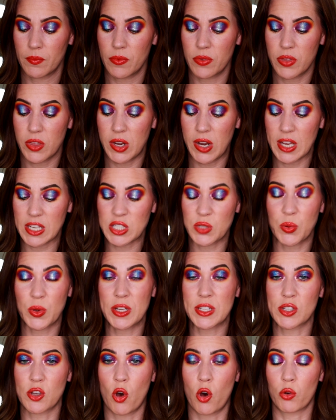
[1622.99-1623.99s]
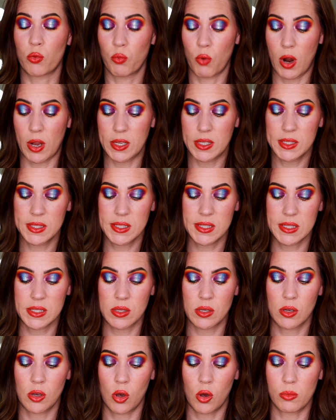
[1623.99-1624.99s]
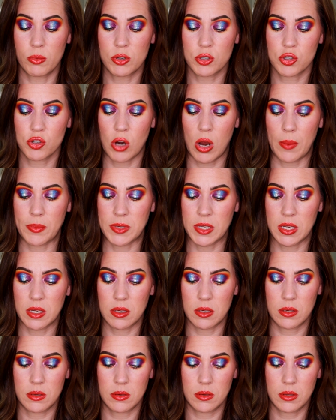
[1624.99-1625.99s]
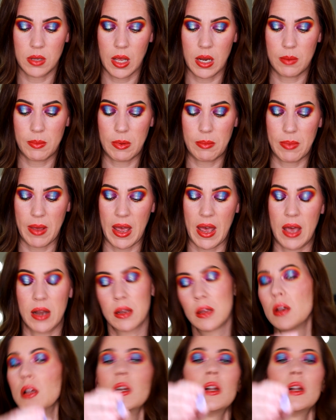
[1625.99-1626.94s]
The next one is called Runts. Almost dropped it. That'd have been bad.